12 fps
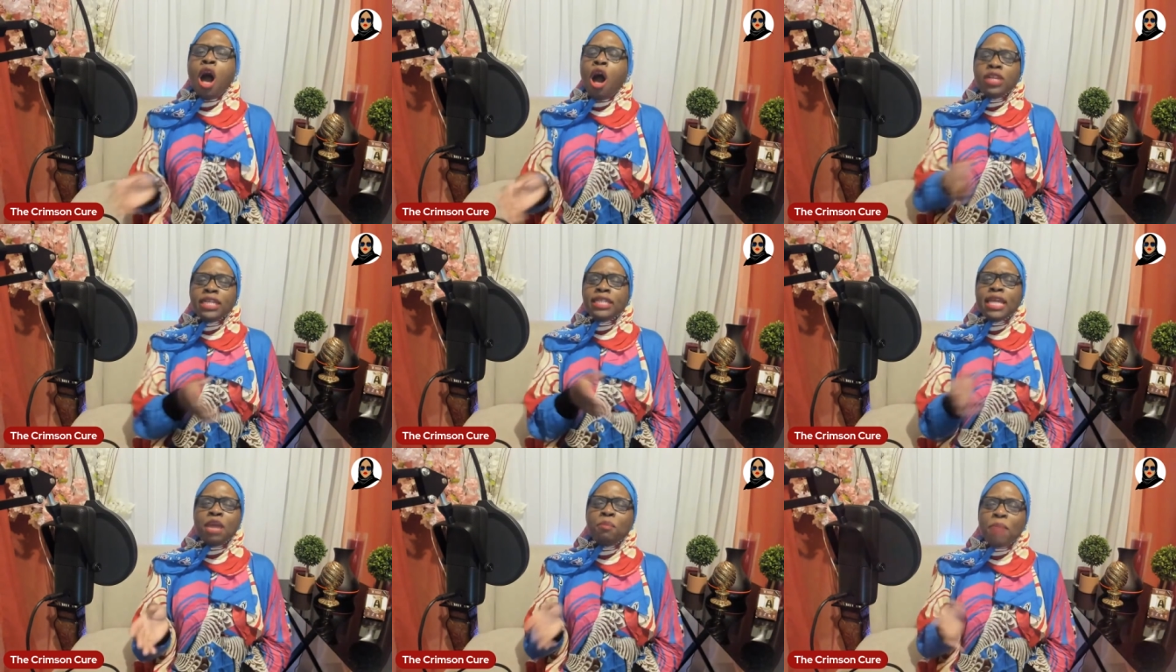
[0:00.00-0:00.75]
Only
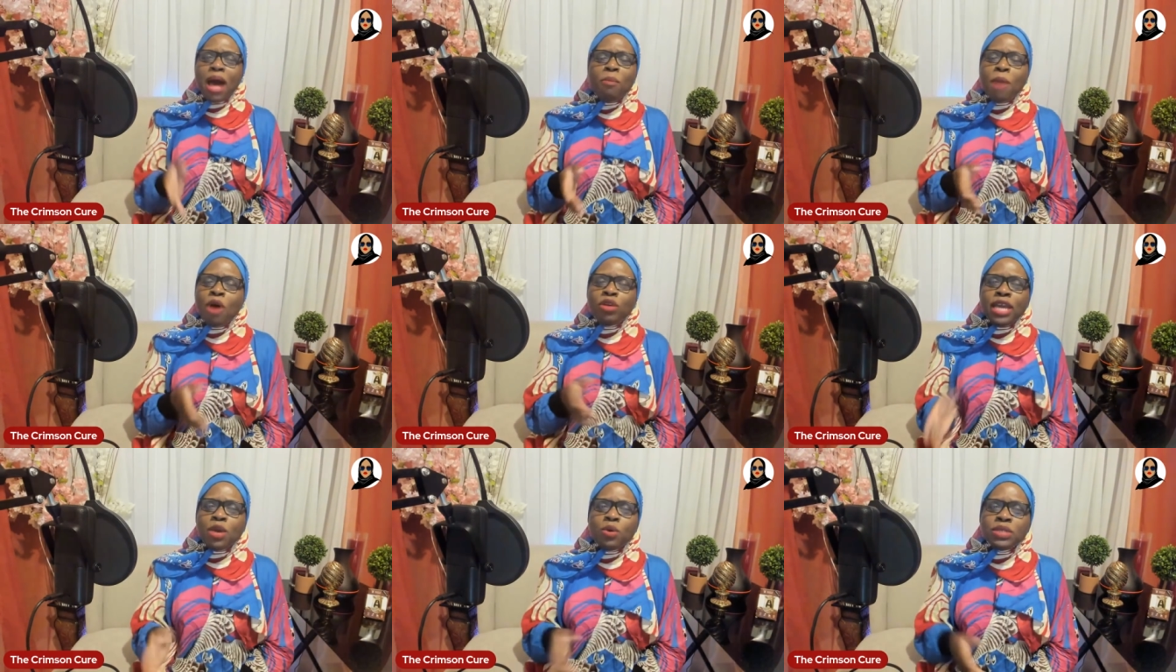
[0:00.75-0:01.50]
thing
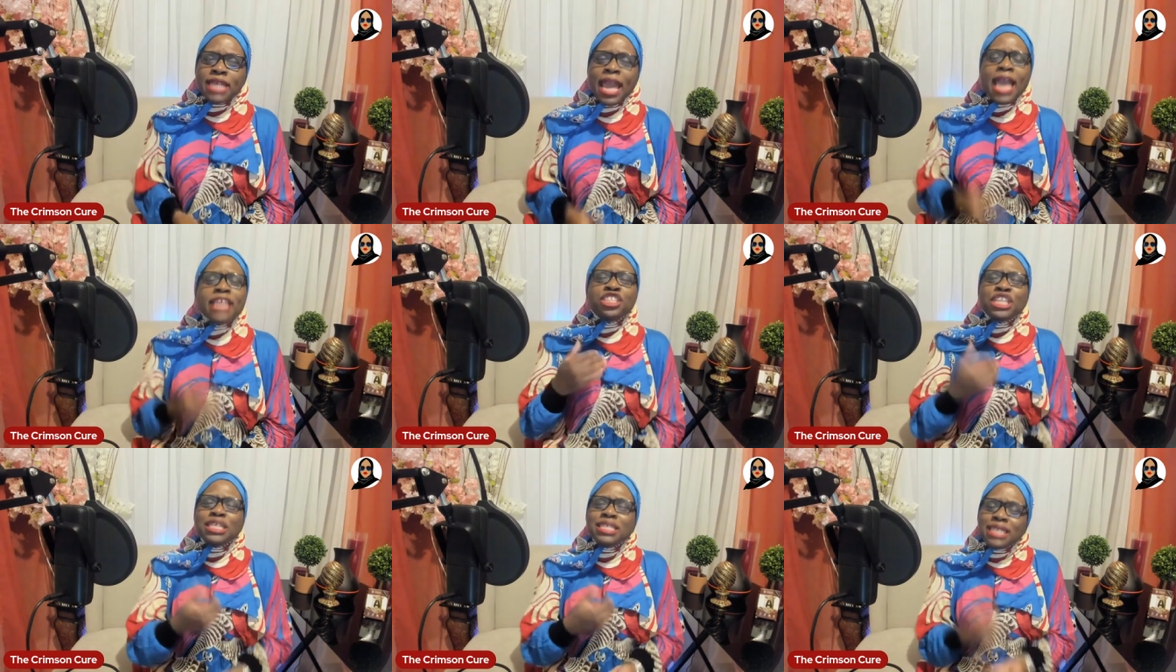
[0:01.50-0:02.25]
Monique was saying, and
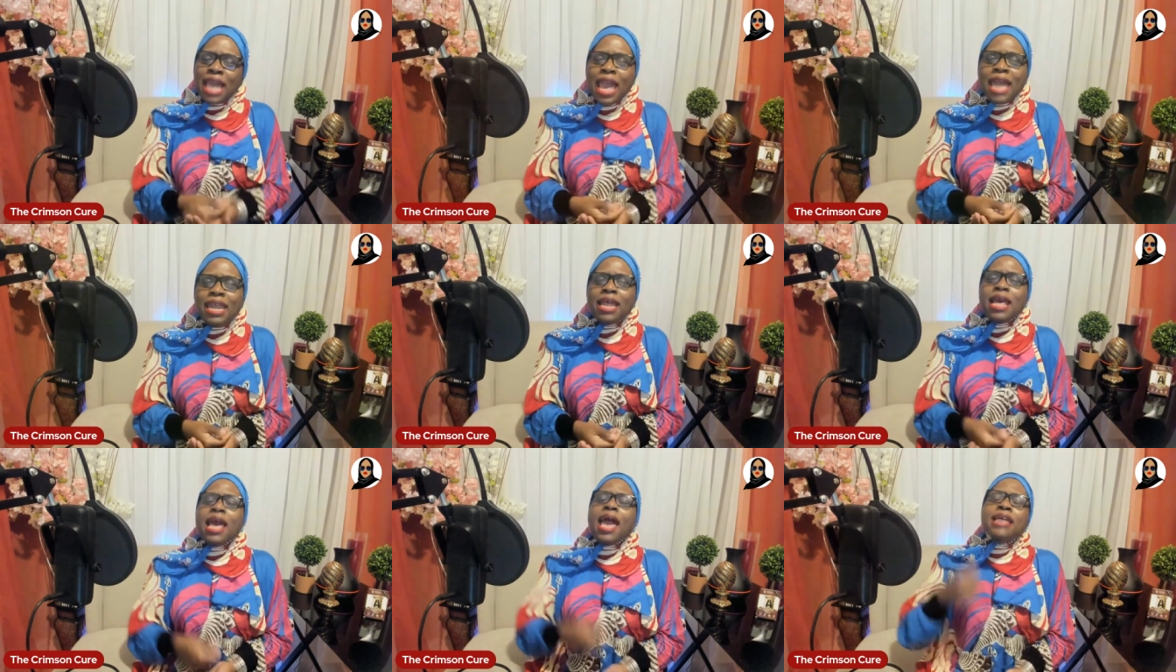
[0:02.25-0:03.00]
she said it
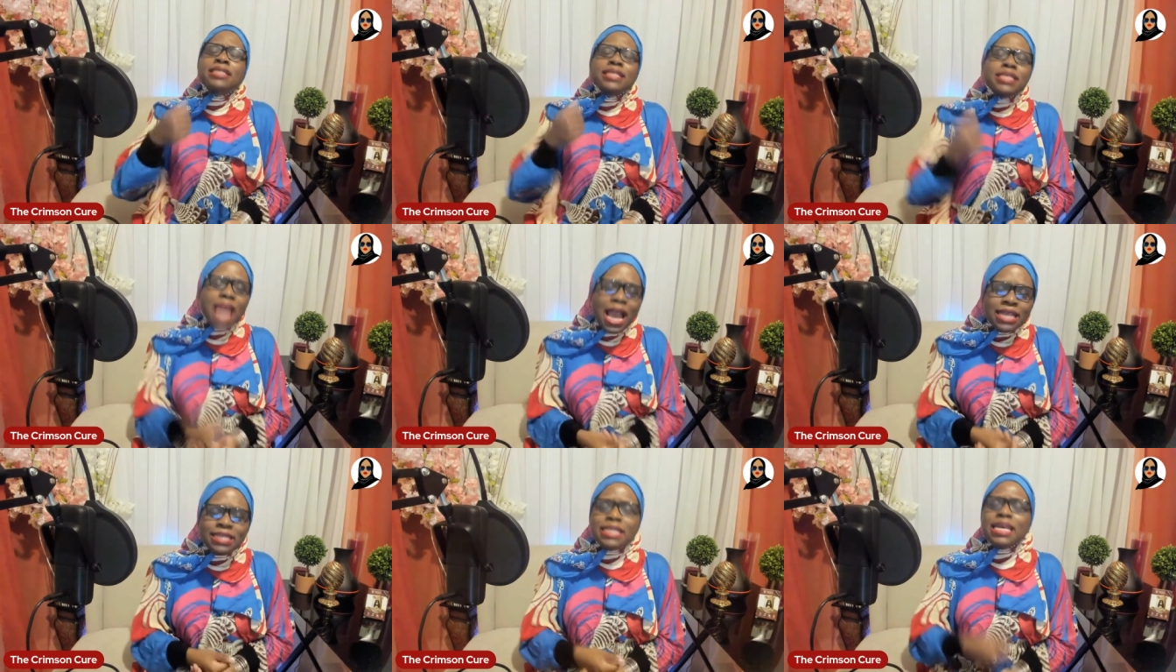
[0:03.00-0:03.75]
as
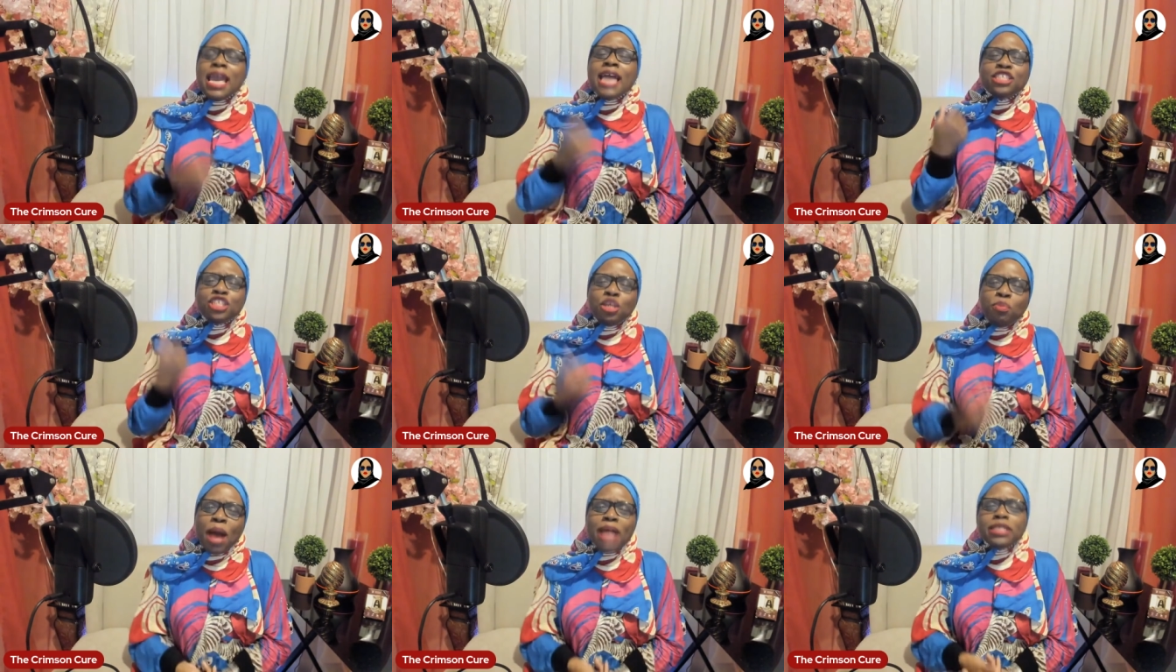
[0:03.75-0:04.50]
nicely as
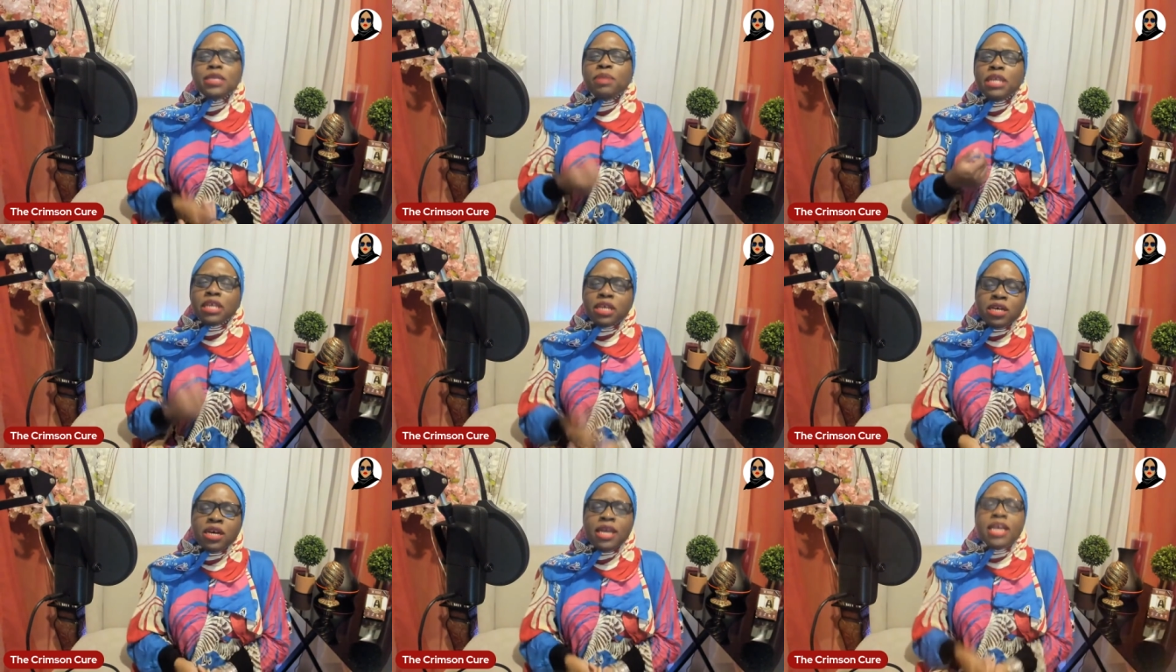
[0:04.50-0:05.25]
she possibly
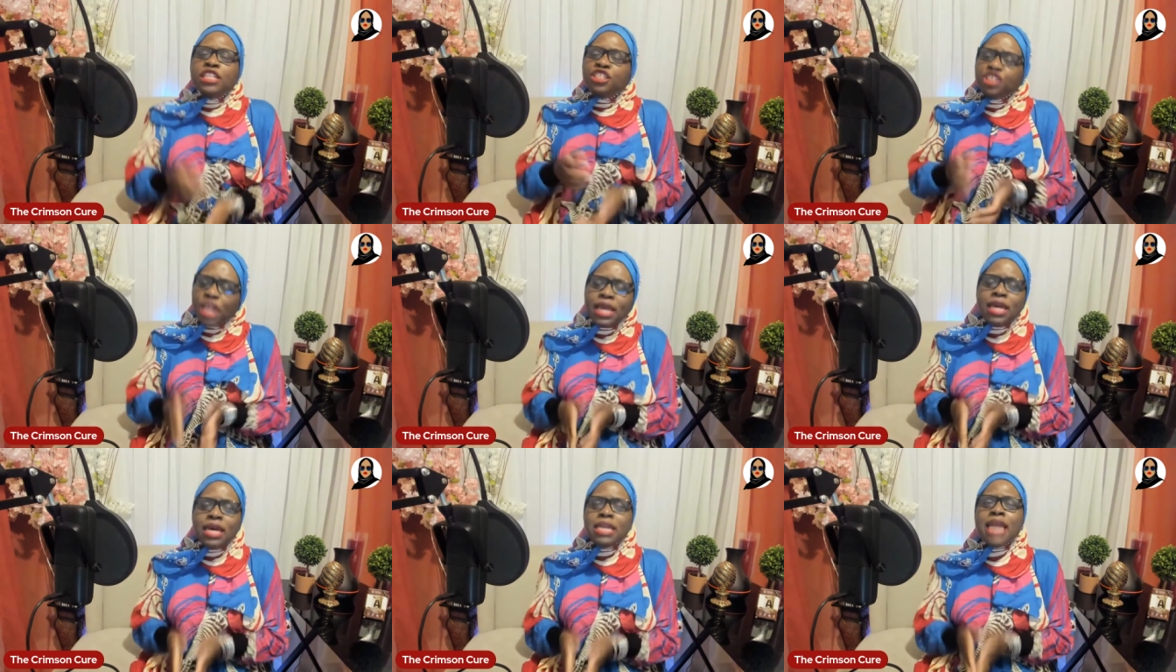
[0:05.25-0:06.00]
could.
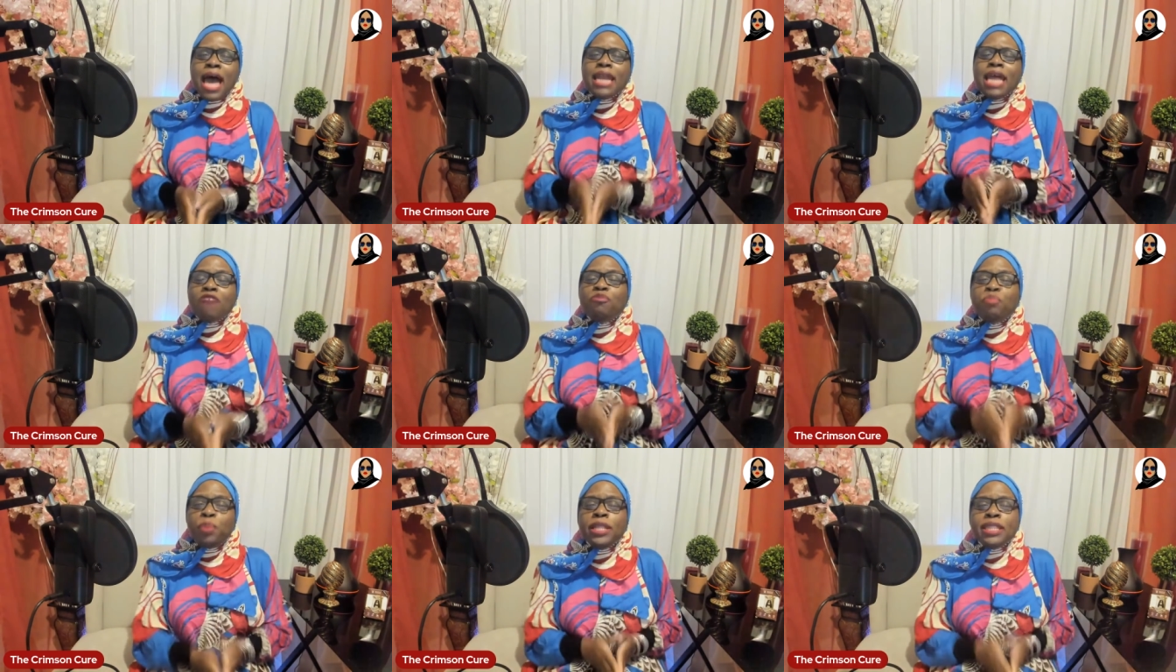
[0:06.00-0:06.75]
She could not
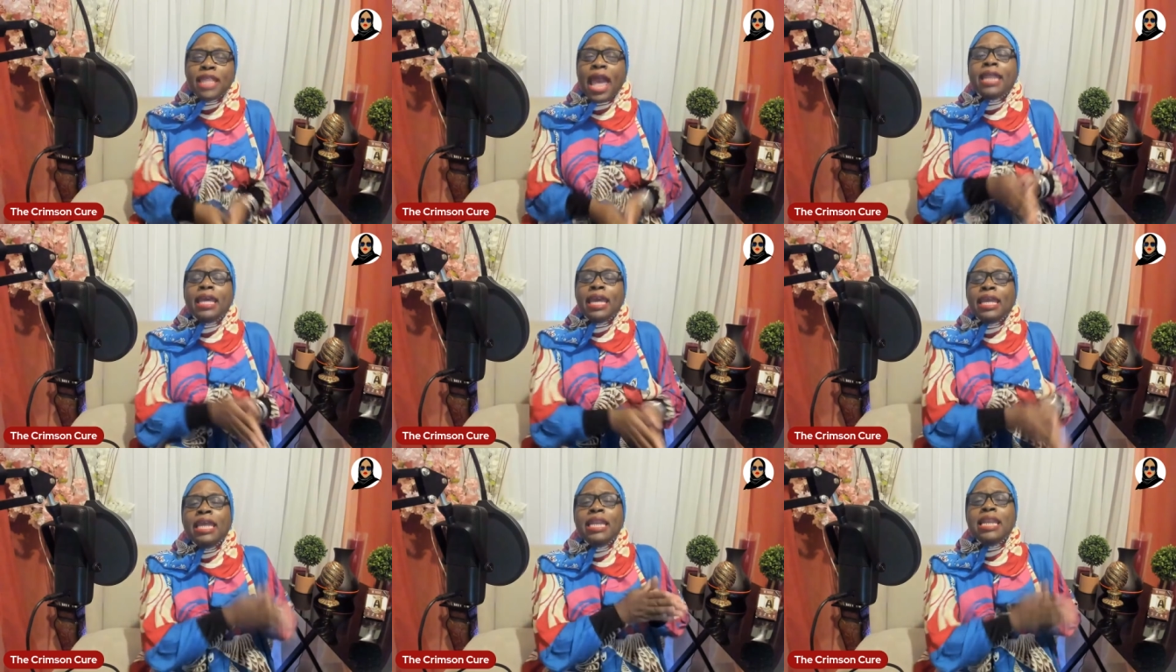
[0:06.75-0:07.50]
have put that
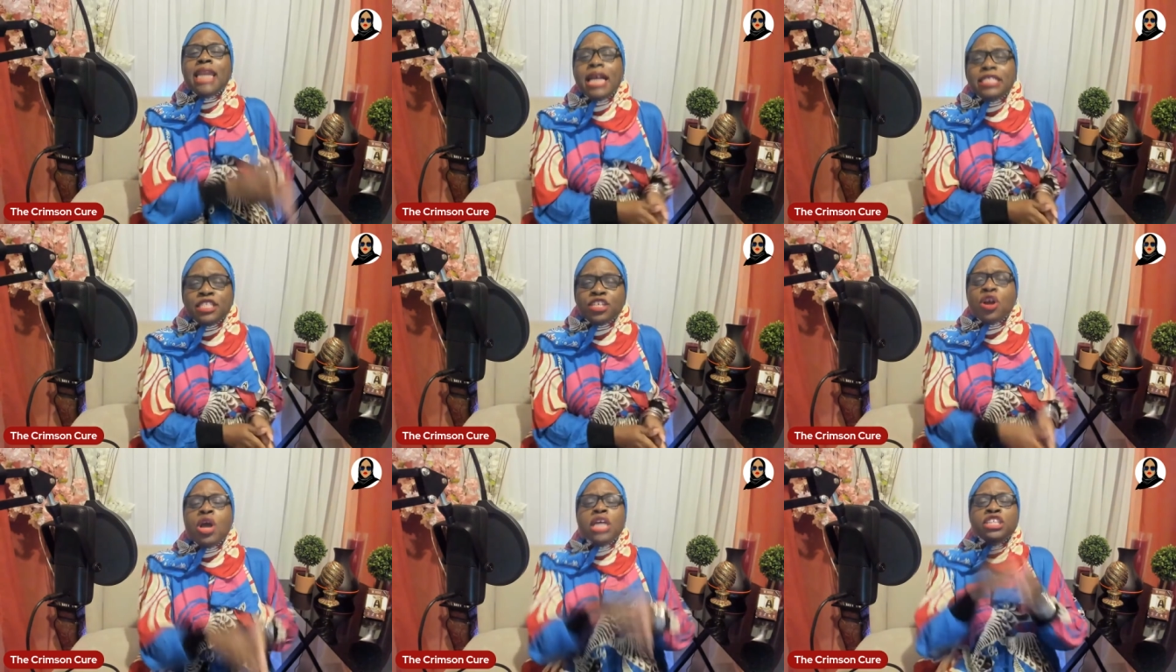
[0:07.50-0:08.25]
any nicer.